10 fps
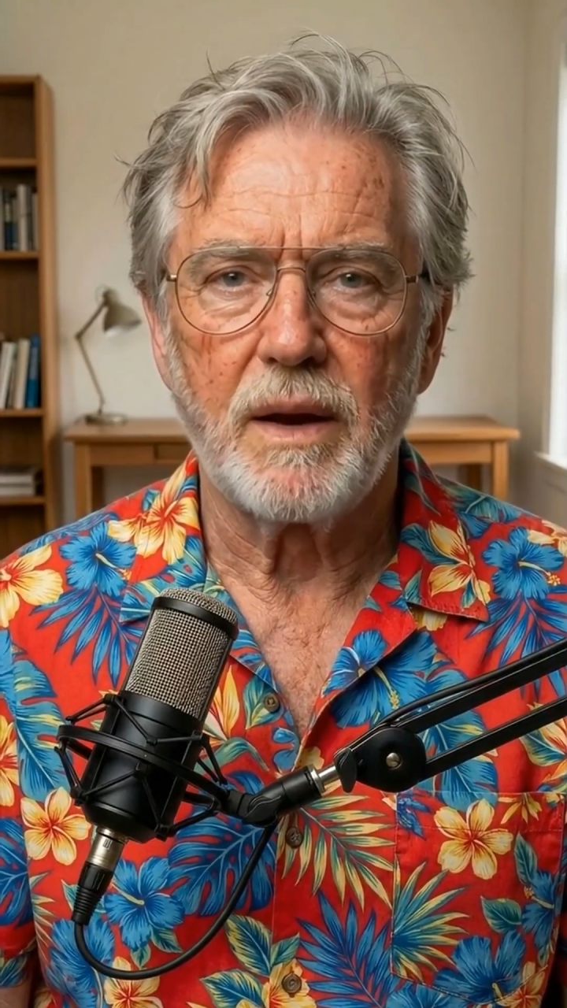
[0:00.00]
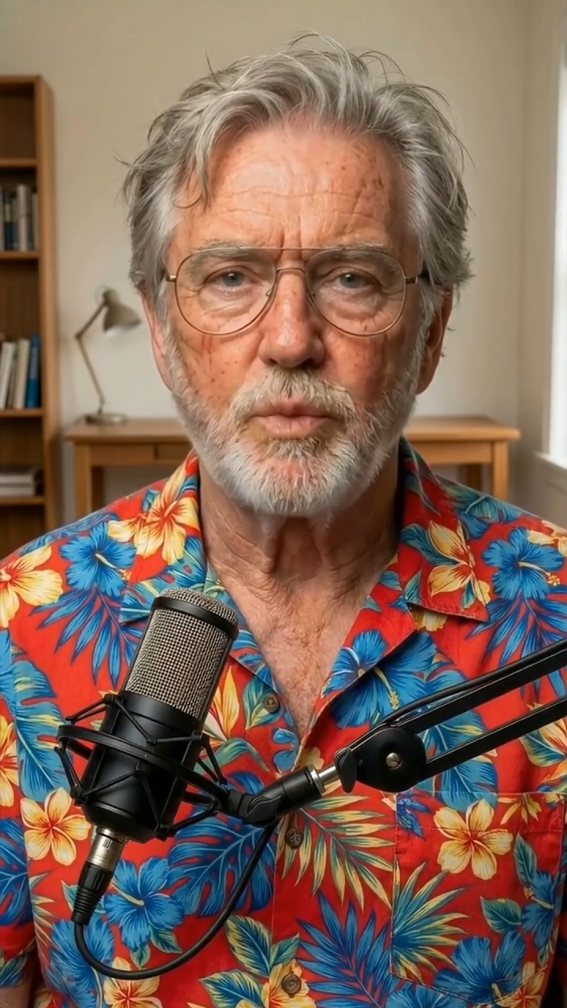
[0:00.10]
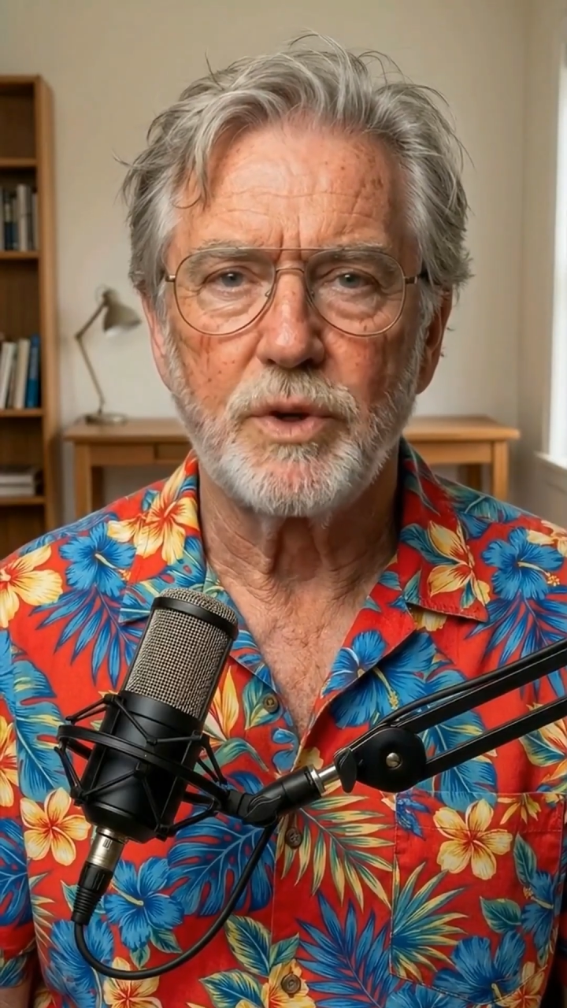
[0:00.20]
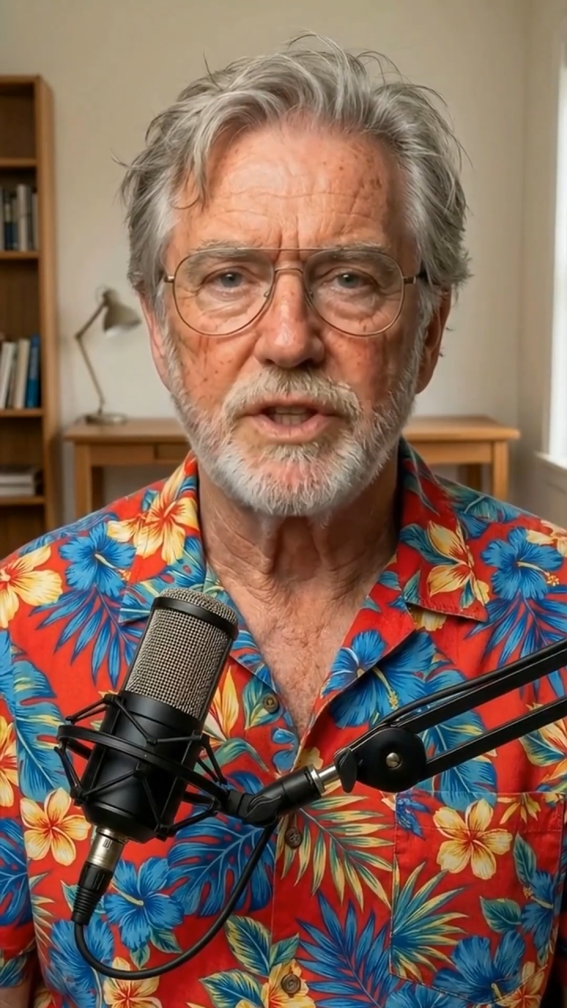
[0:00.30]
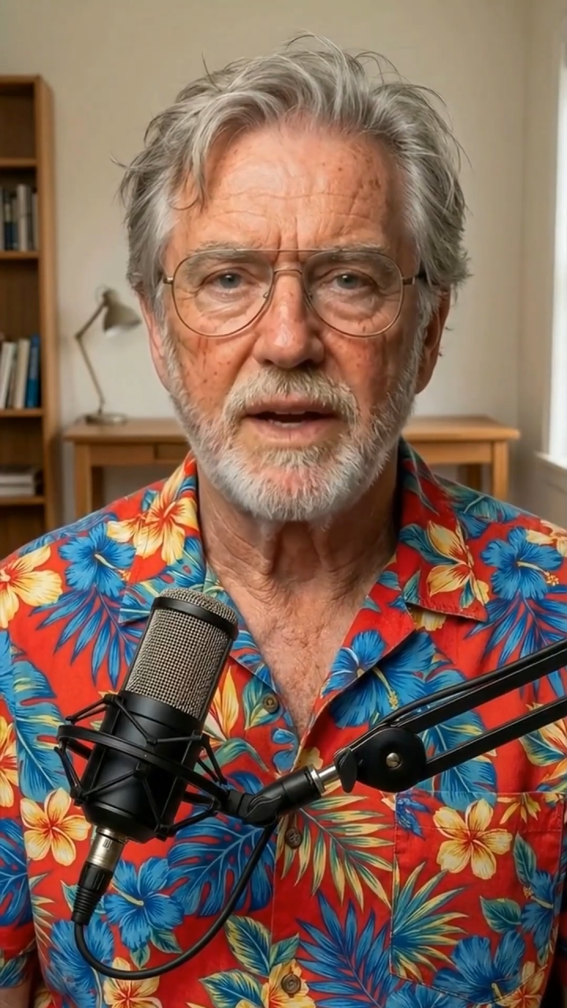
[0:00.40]

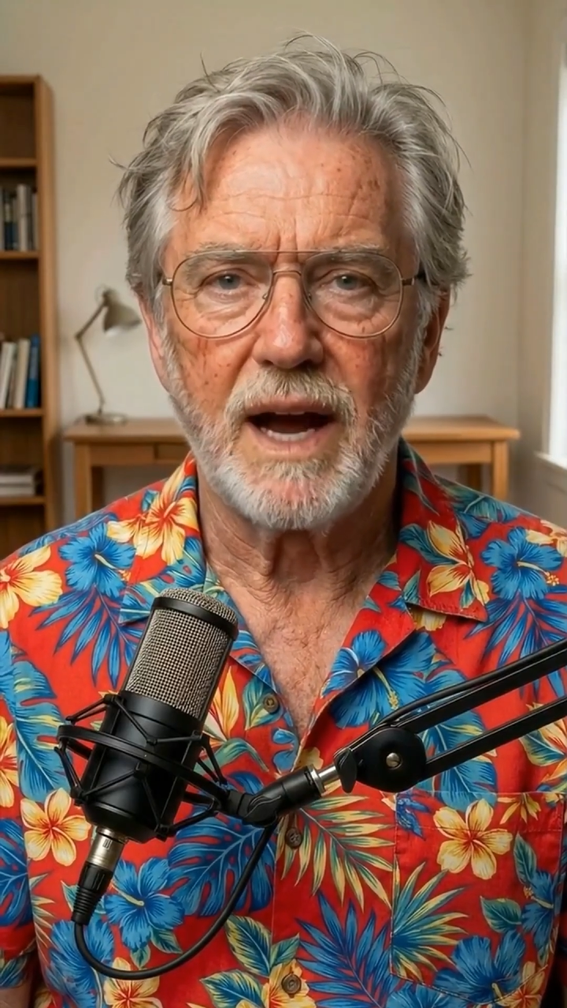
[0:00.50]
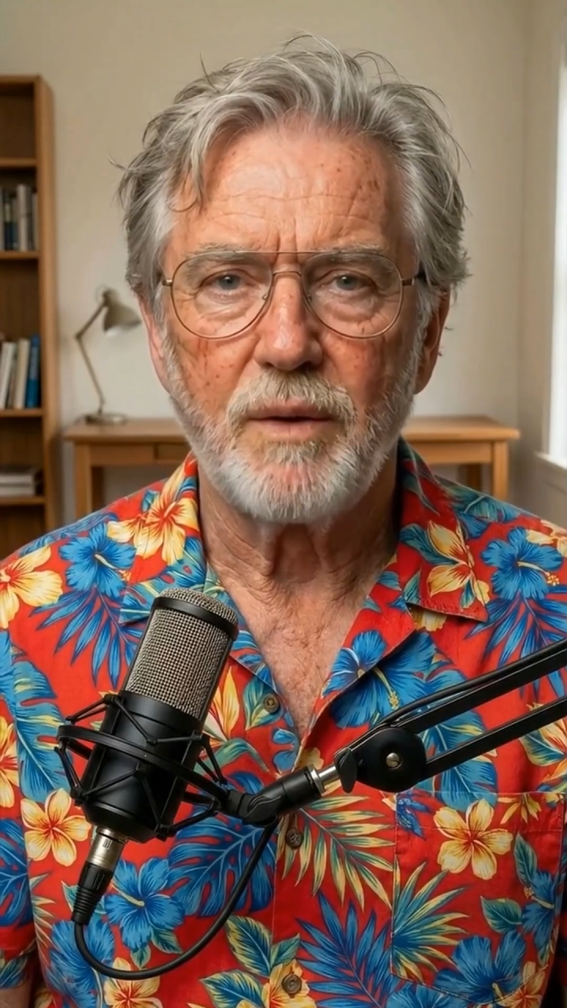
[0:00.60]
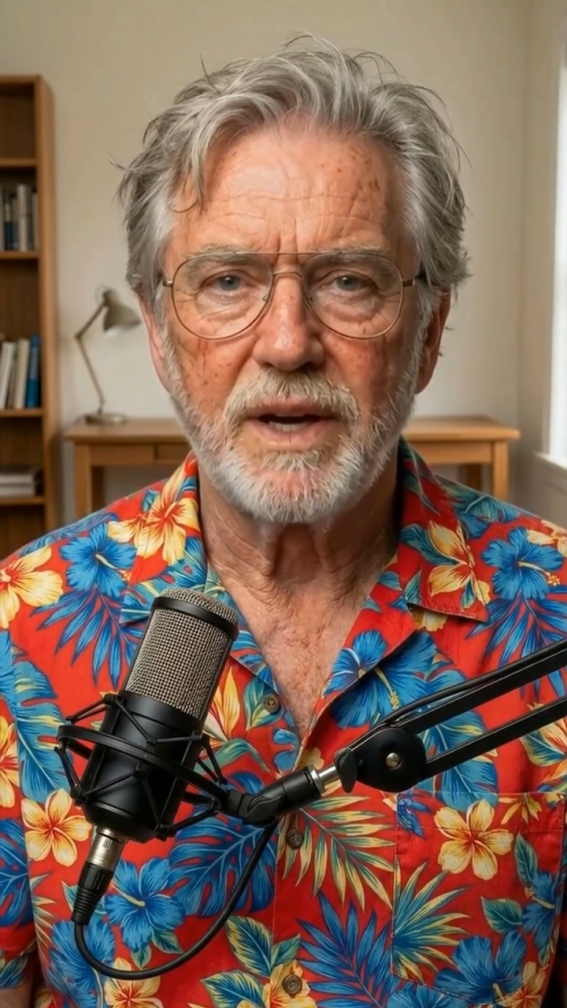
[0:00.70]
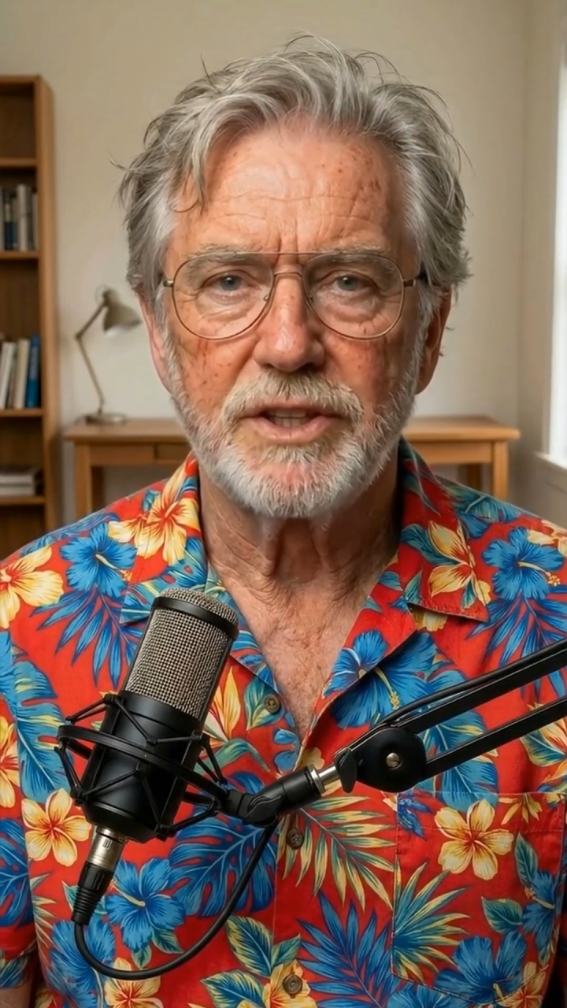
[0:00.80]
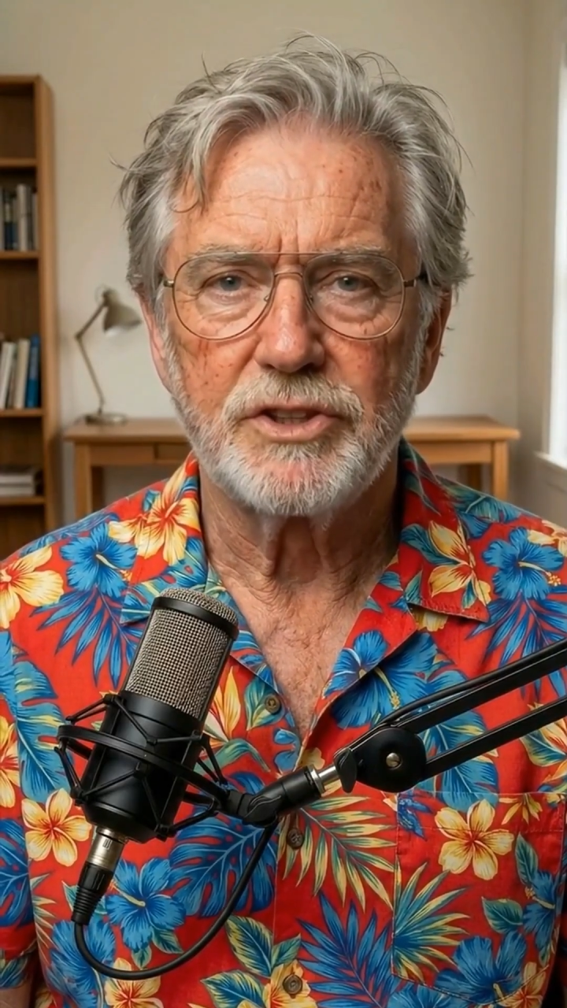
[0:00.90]
which allow
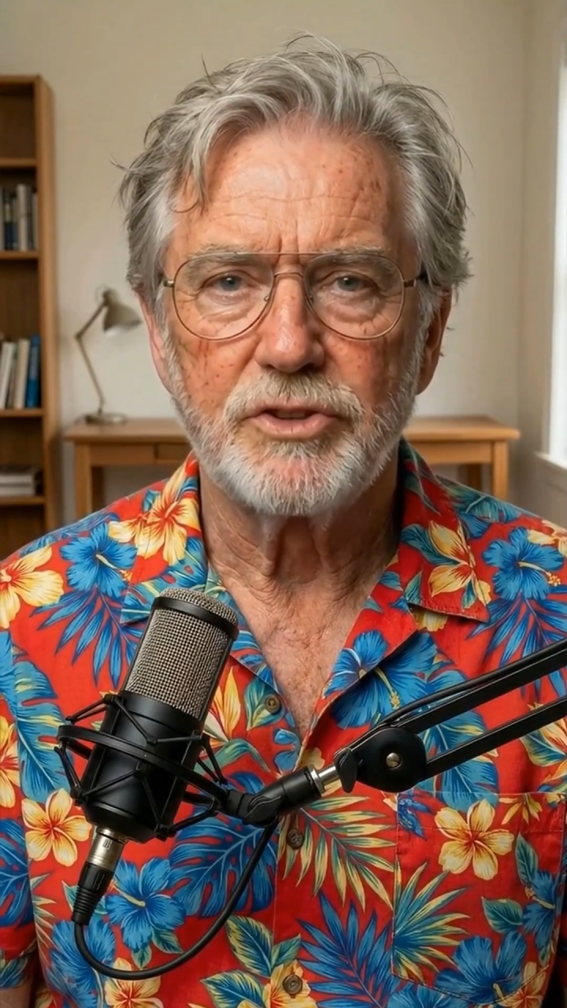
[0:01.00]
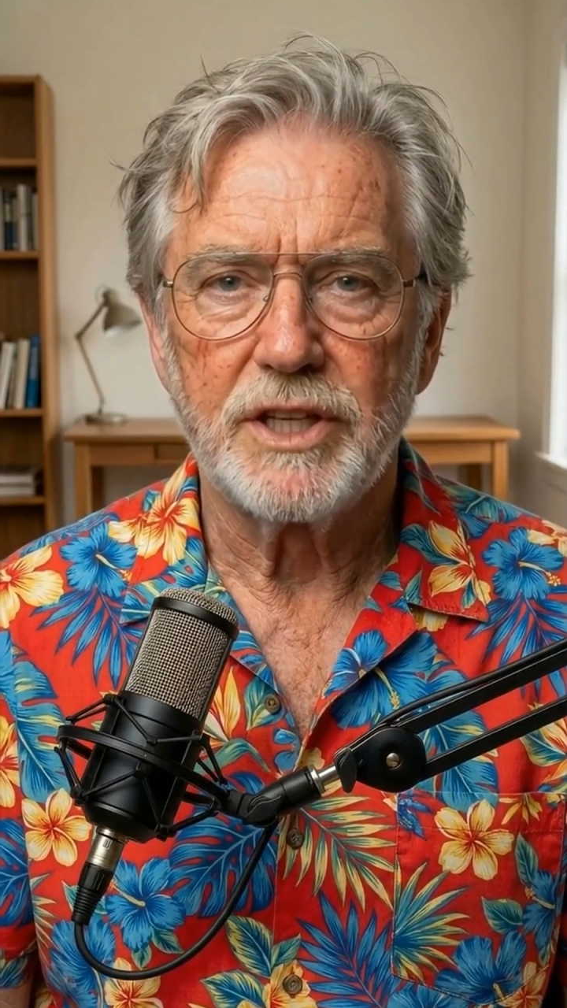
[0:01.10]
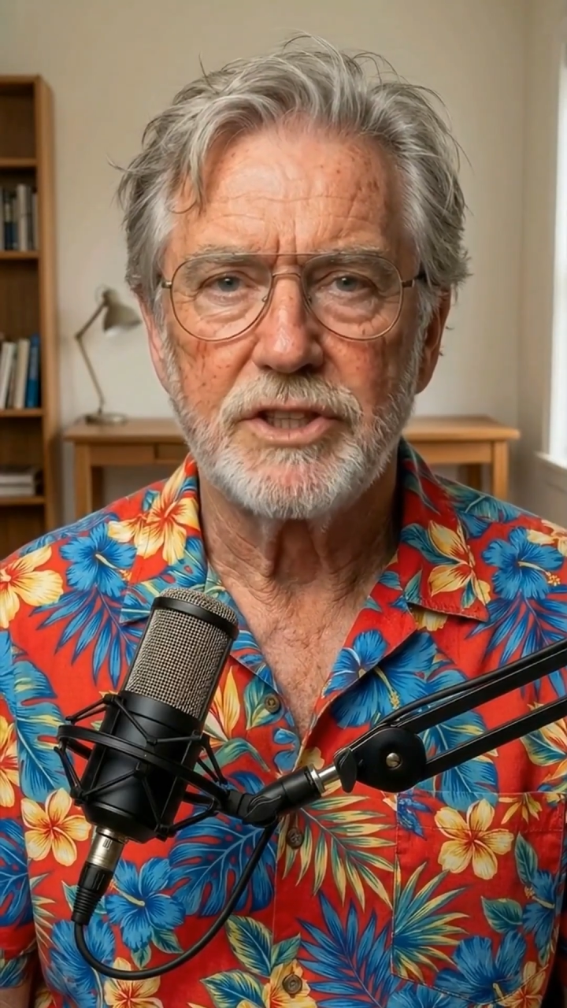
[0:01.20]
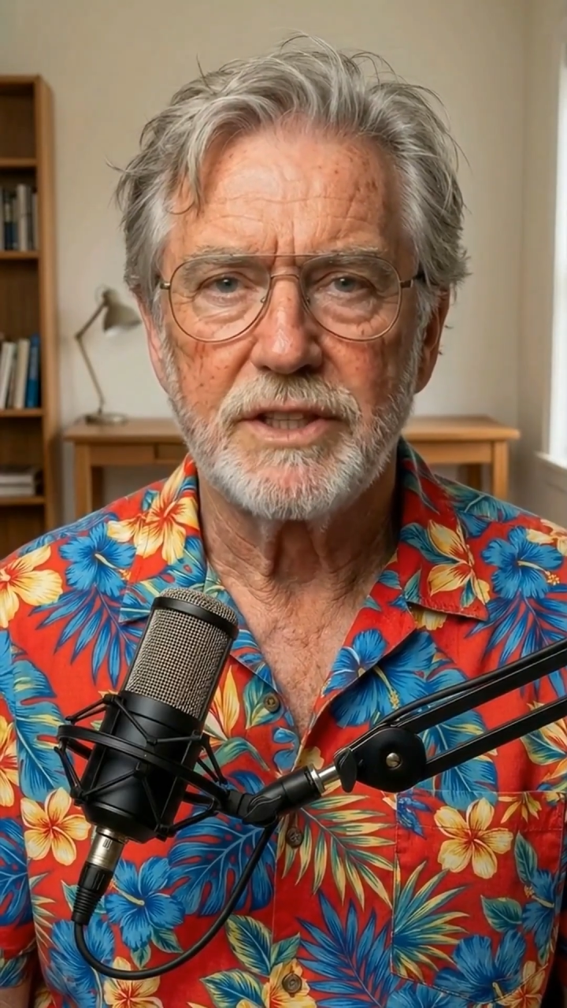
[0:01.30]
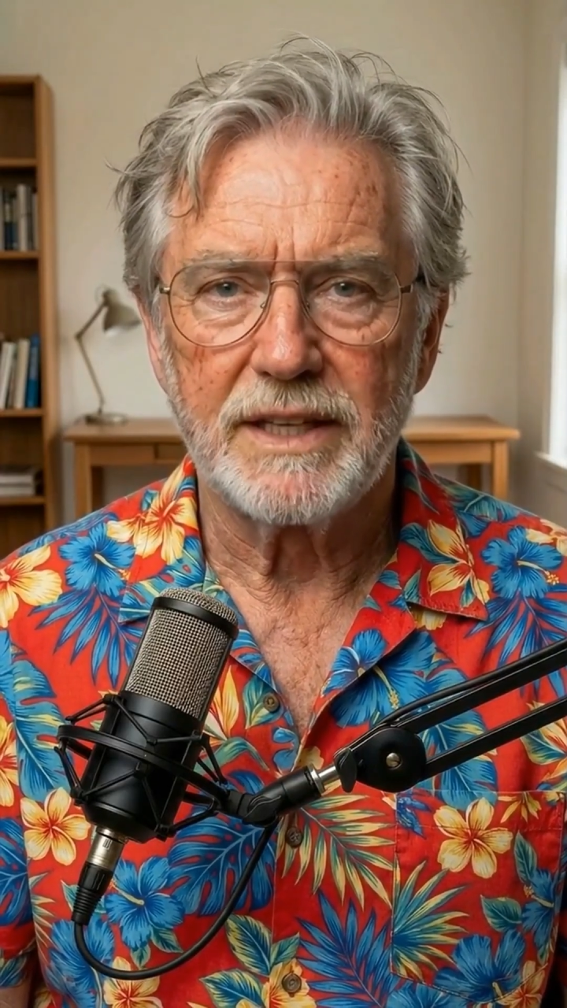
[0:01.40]
registration